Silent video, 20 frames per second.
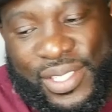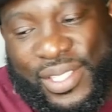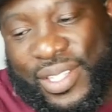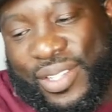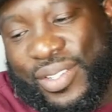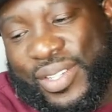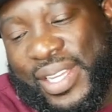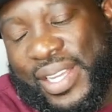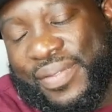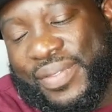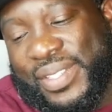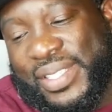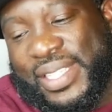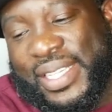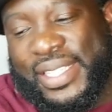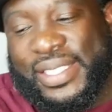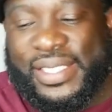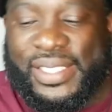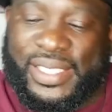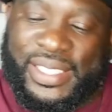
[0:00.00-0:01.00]
You don't have a
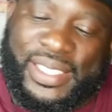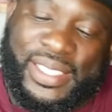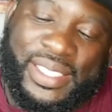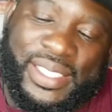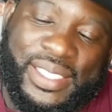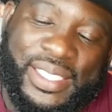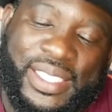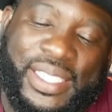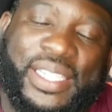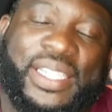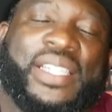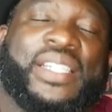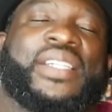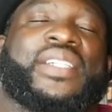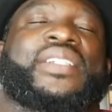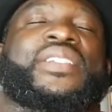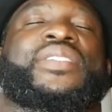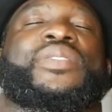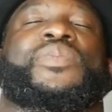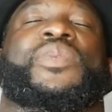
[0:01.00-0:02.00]
destiny.
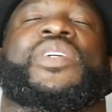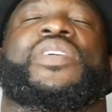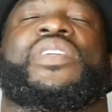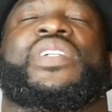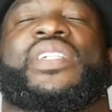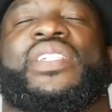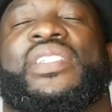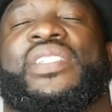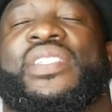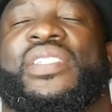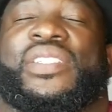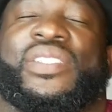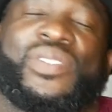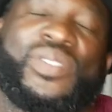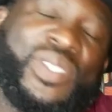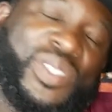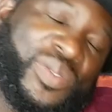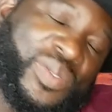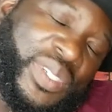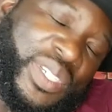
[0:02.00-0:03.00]
Spirit,
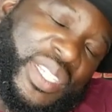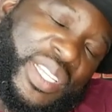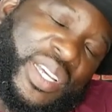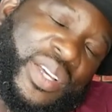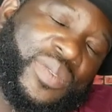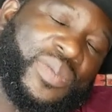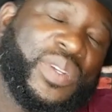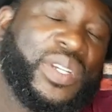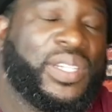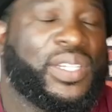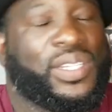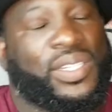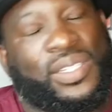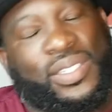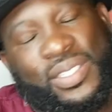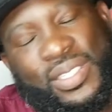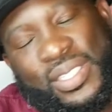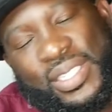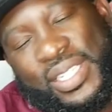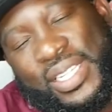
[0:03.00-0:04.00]
which one of y'all want to
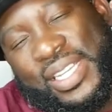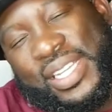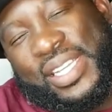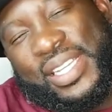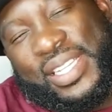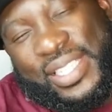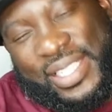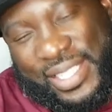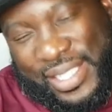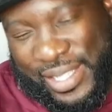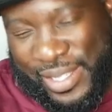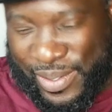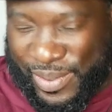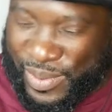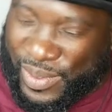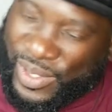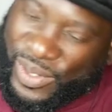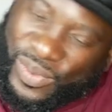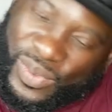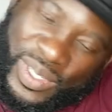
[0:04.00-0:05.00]
come? Yep,
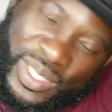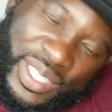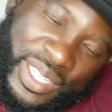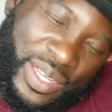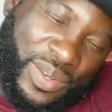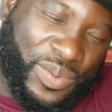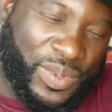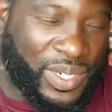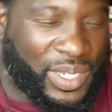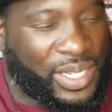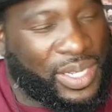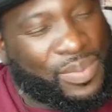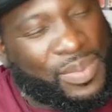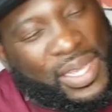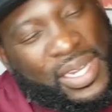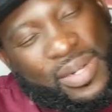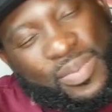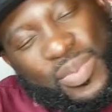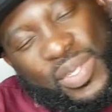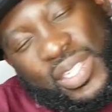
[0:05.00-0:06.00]
which one of y'all want to come
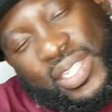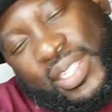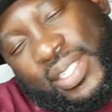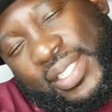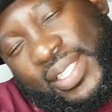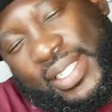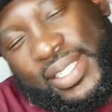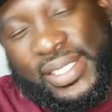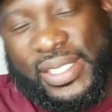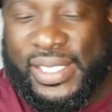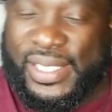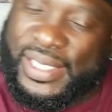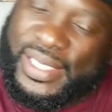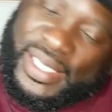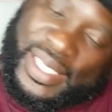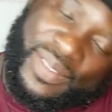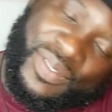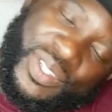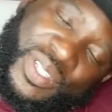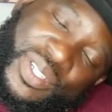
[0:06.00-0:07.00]
out and be her destiny?
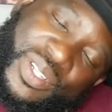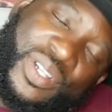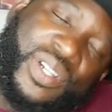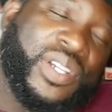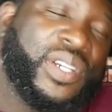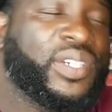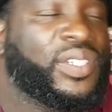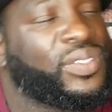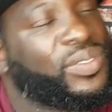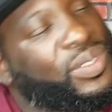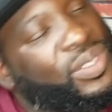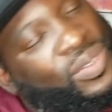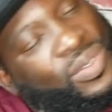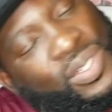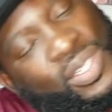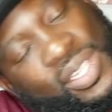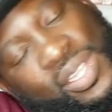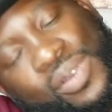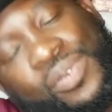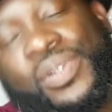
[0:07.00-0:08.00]
7 cards. Which
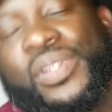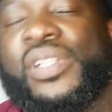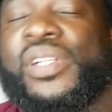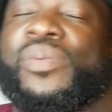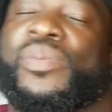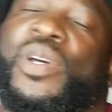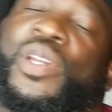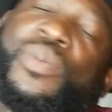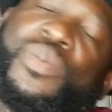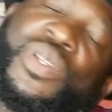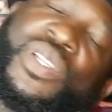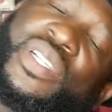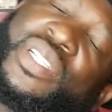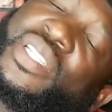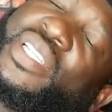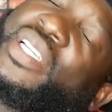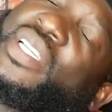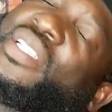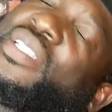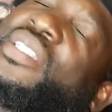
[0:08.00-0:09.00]
one of y'all want to come out and be her
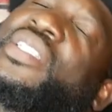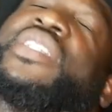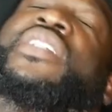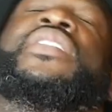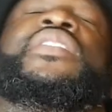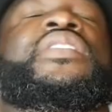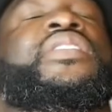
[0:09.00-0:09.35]
destiny?